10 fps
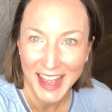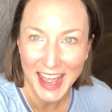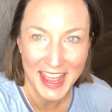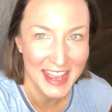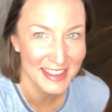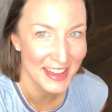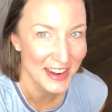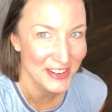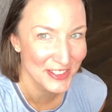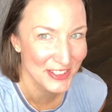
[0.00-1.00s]
Hey
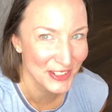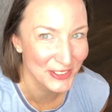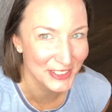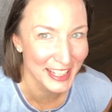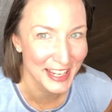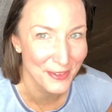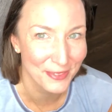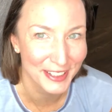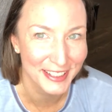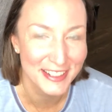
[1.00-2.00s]
there, Soul
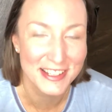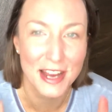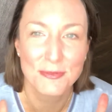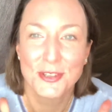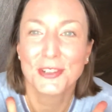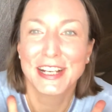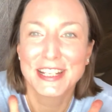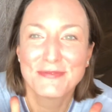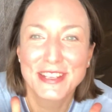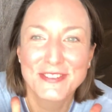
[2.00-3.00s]
Campers. I'm so glad
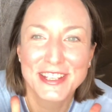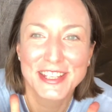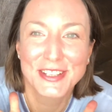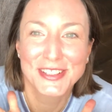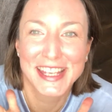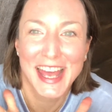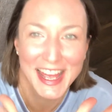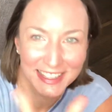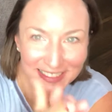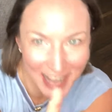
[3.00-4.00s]
to be with you
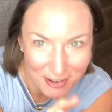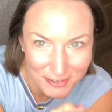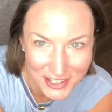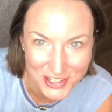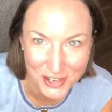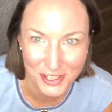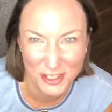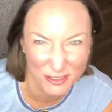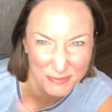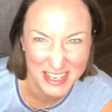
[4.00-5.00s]
again. Lara Riggio
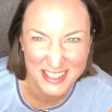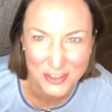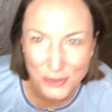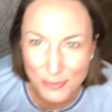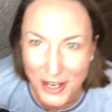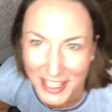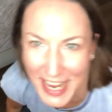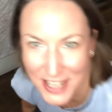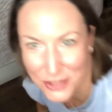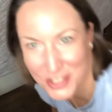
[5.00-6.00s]
here from my Central Park
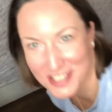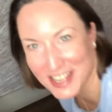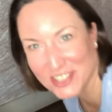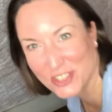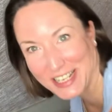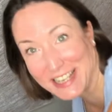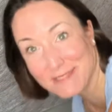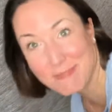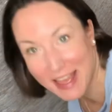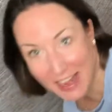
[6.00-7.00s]
Energy Center
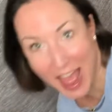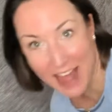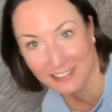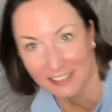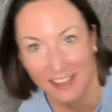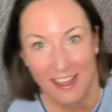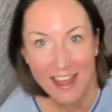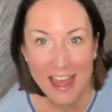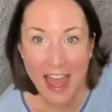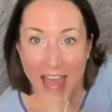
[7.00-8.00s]
in Manhattan.
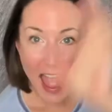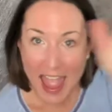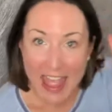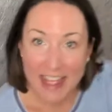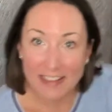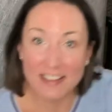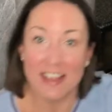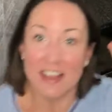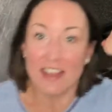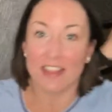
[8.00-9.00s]

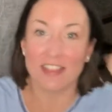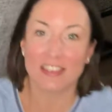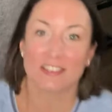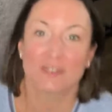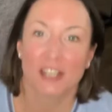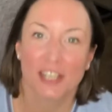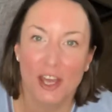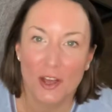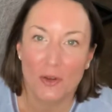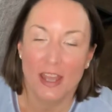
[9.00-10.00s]
And this
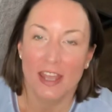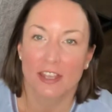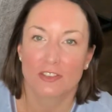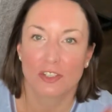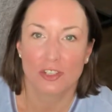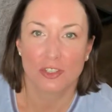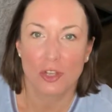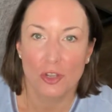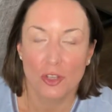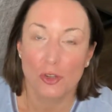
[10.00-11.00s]
video is going to
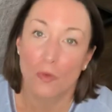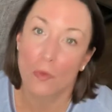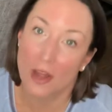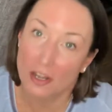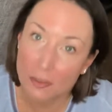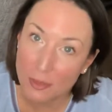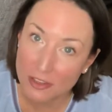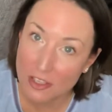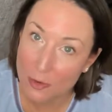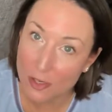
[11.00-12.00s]
show you where to
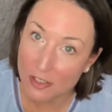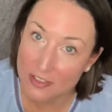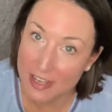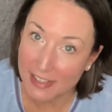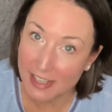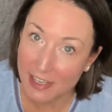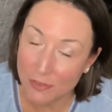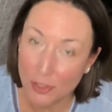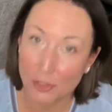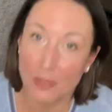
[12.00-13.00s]
put the oils I gave
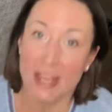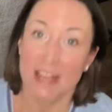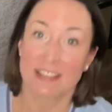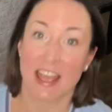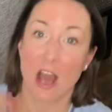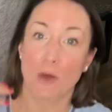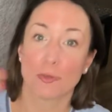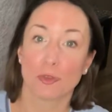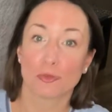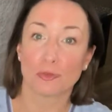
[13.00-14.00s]
you to
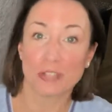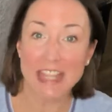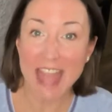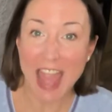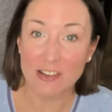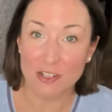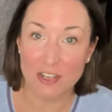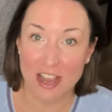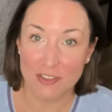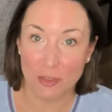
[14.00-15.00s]
help you
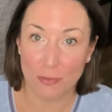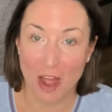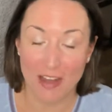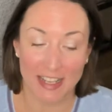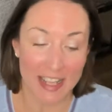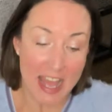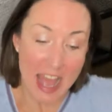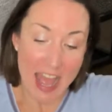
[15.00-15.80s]
re-energize your body